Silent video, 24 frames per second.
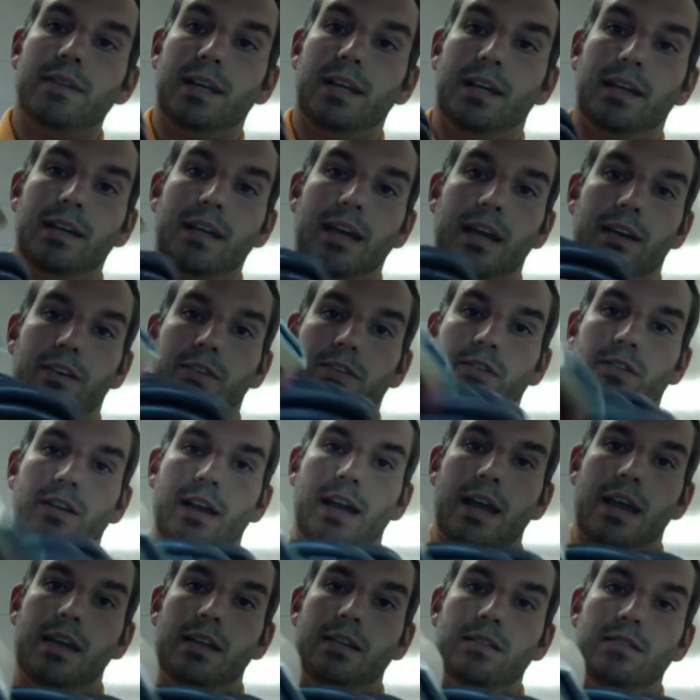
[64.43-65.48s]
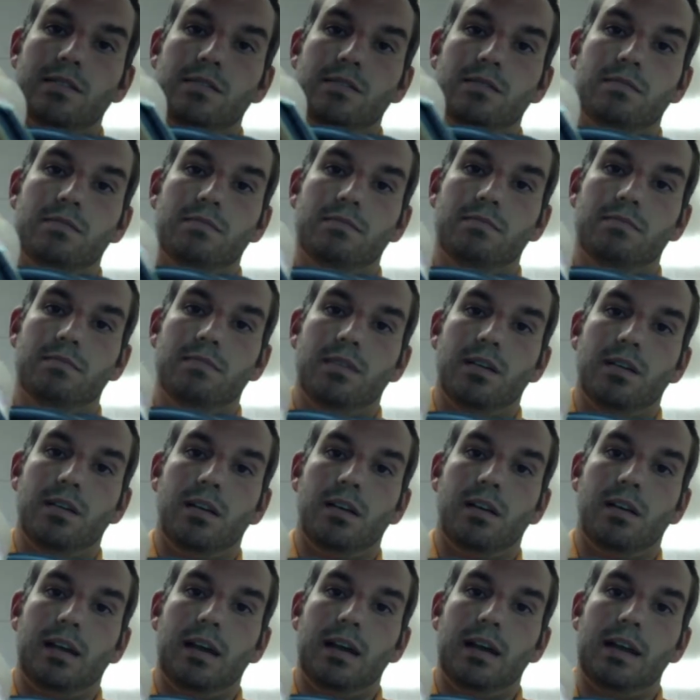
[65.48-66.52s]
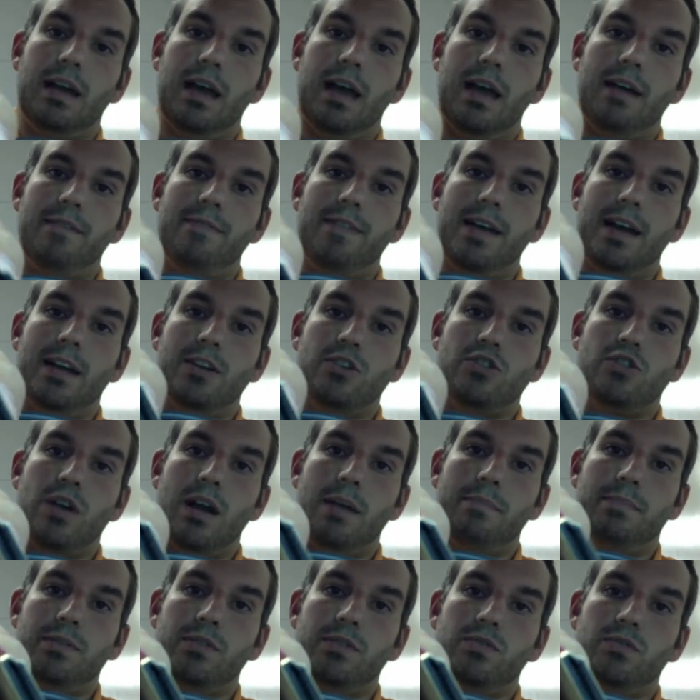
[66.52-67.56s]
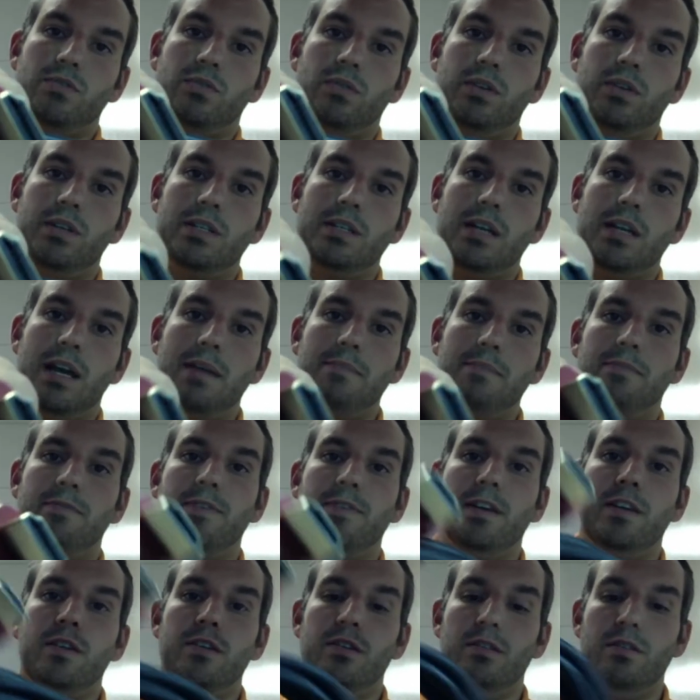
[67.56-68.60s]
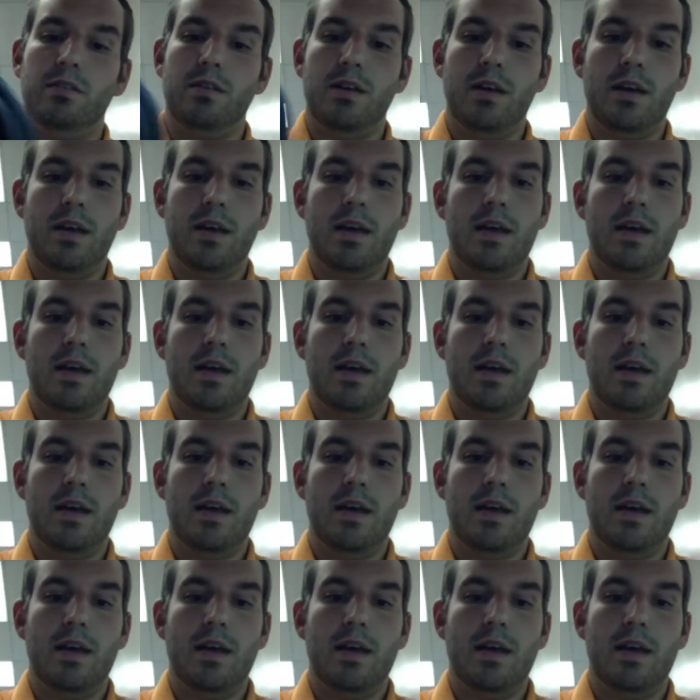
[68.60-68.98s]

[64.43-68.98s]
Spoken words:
The connector ends kind of have that trapezoid type figure.